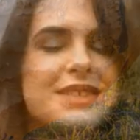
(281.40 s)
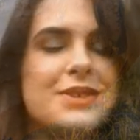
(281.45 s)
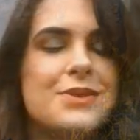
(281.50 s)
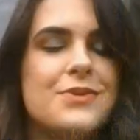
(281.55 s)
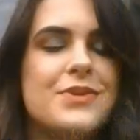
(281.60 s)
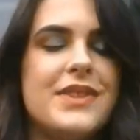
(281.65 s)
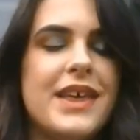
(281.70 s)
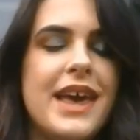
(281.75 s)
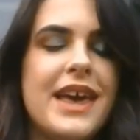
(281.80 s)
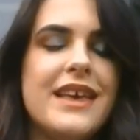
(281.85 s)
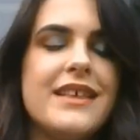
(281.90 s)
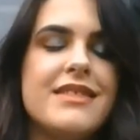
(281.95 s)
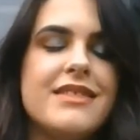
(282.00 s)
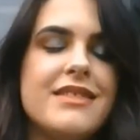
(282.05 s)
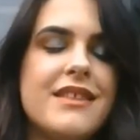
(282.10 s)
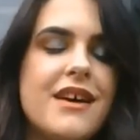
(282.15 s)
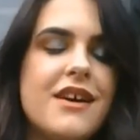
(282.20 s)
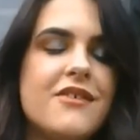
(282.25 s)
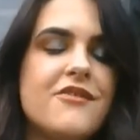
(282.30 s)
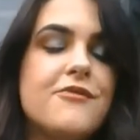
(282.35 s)
they
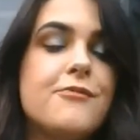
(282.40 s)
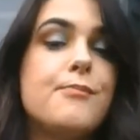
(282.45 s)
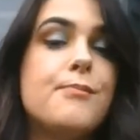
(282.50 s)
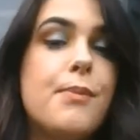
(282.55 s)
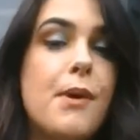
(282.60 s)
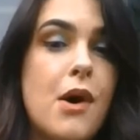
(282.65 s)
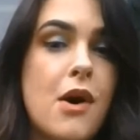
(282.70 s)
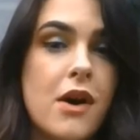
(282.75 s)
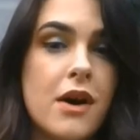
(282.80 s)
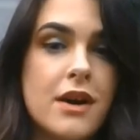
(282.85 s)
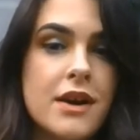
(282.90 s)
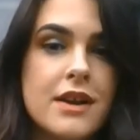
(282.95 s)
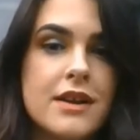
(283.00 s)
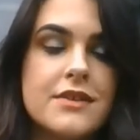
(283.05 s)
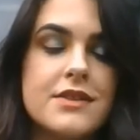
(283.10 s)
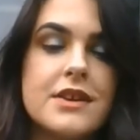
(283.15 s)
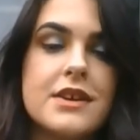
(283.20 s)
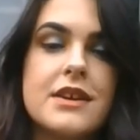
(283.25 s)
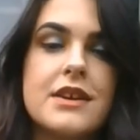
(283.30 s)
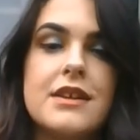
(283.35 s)
love bark,
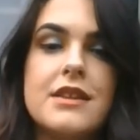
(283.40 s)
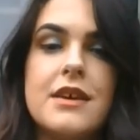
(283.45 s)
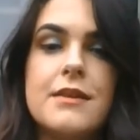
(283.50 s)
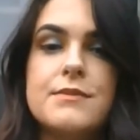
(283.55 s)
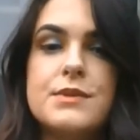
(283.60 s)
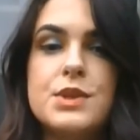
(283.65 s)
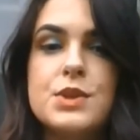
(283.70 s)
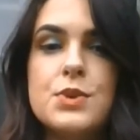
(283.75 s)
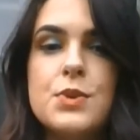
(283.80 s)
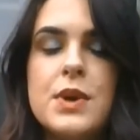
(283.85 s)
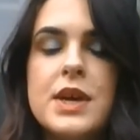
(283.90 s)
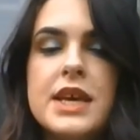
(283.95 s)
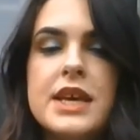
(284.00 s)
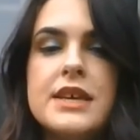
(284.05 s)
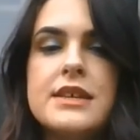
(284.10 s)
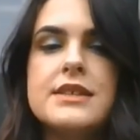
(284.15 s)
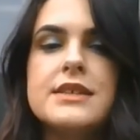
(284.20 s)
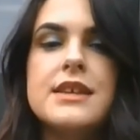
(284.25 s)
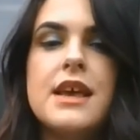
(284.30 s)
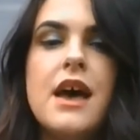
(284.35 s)
they're gonna love
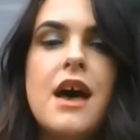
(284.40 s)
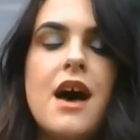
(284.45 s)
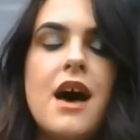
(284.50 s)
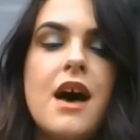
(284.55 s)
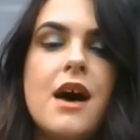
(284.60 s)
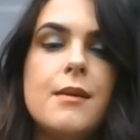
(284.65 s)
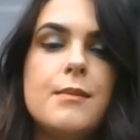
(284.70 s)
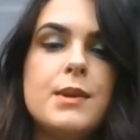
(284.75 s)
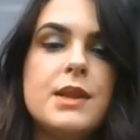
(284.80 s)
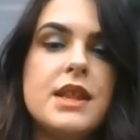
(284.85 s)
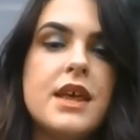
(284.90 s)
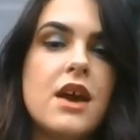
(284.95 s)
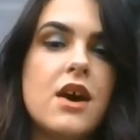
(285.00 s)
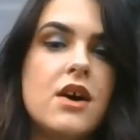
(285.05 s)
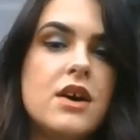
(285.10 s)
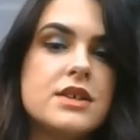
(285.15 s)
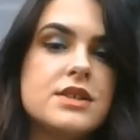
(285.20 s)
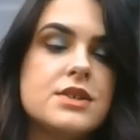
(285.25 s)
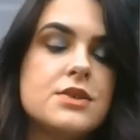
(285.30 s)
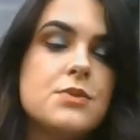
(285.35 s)
twigs, um, and they
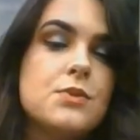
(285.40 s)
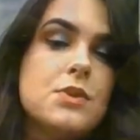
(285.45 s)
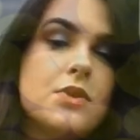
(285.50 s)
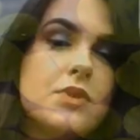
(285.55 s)
also will